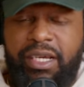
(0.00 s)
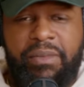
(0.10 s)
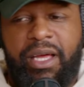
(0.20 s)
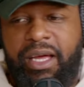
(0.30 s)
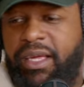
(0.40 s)
them,
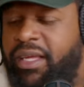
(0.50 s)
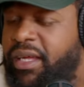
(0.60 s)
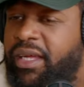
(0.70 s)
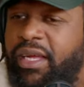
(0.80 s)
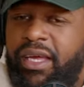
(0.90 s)
like
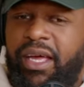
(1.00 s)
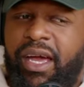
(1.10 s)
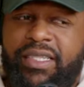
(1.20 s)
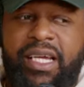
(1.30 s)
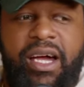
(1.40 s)

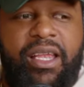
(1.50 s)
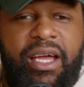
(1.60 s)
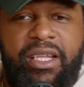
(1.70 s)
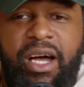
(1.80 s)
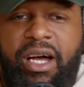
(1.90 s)
it's kind of like
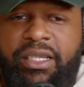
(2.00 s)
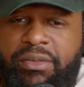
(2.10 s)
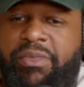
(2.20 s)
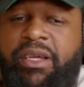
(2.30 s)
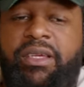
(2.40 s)

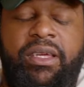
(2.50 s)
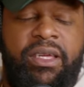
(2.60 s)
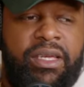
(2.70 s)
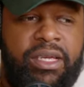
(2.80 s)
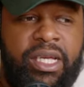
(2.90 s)

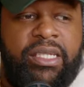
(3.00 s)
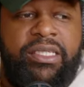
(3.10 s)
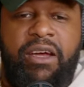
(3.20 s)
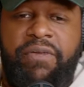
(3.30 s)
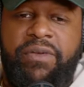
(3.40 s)
it's
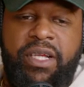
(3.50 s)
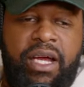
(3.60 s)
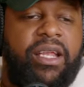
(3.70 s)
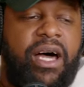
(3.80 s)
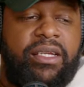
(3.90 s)
definitely like
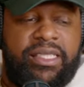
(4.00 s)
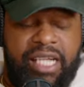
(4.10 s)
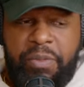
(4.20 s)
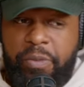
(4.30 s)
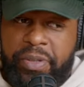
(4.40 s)
a lot of
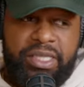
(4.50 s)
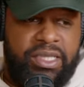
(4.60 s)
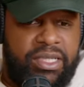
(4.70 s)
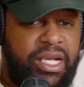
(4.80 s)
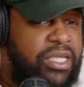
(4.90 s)
staple
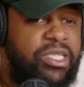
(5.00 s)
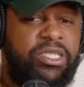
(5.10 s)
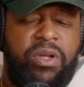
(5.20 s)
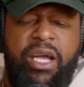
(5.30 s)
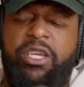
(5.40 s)
pieces that just
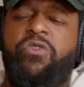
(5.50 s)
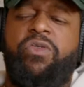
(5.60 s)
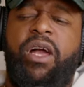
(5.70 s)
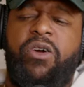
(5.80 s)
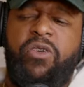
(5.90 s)
you're like, yo, like
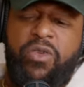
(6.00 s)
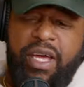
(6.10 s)
hold on,